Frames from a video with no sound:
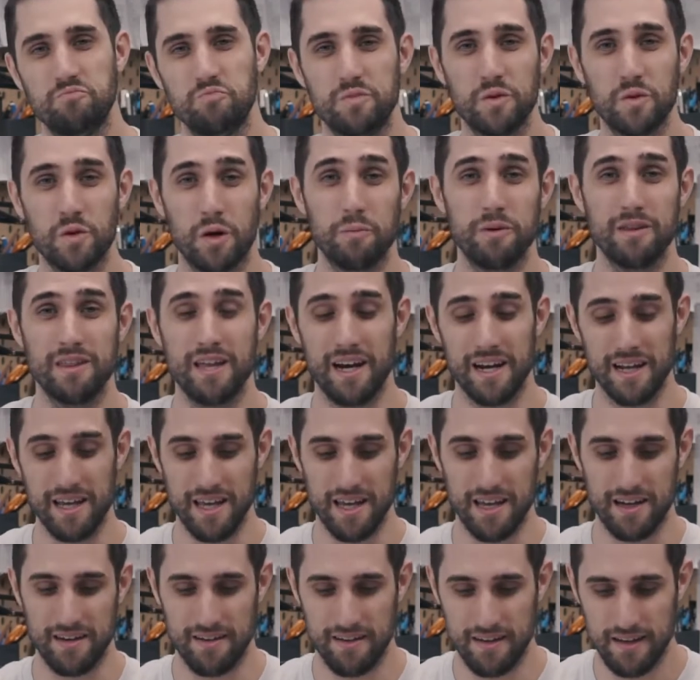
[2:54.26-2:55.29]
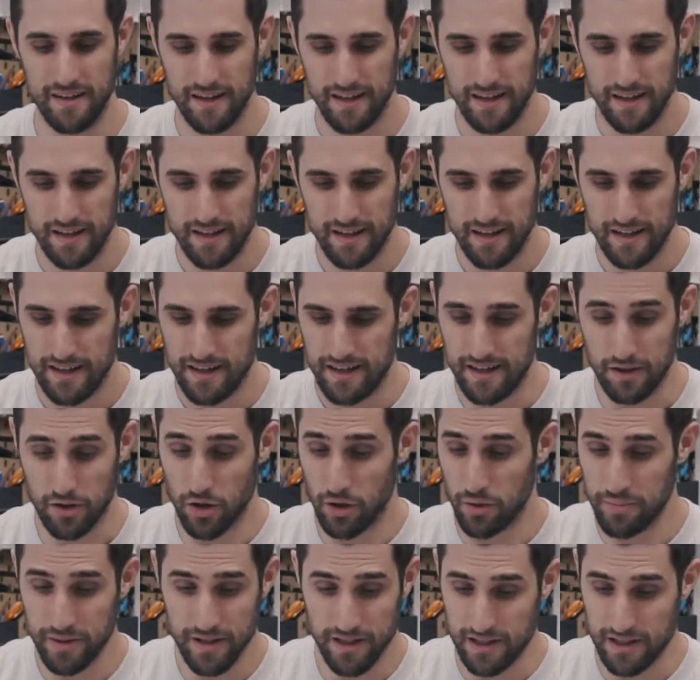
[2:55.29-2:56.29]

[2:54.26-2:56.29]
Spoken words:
copy that again. And copying